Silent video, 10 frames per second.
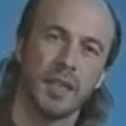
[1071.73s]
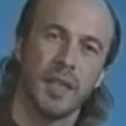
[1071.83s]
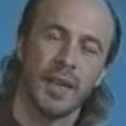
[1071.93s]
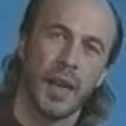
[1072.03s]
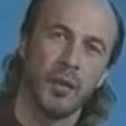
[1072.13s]

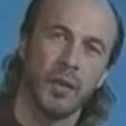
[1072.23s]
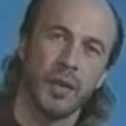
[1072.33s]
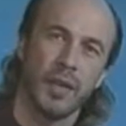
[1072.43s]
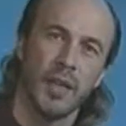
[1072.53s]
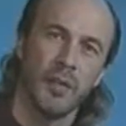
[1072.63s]
Now,
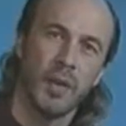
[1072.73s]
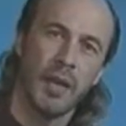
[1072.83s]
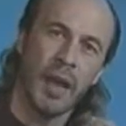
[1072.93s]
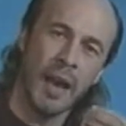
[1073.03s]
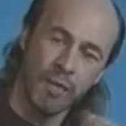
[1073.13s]
if we
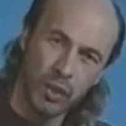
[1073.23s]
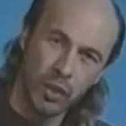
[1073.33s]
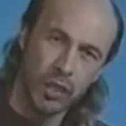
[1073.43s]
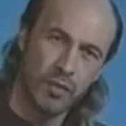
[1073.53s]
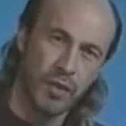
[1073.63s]
have a look at
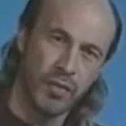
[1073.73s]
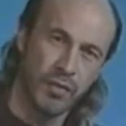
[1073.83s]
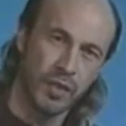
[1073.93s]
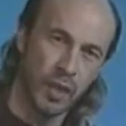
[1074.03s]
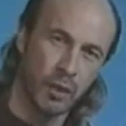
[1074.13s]
the riff
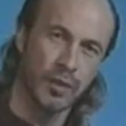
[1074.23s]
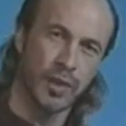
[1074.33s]
closely,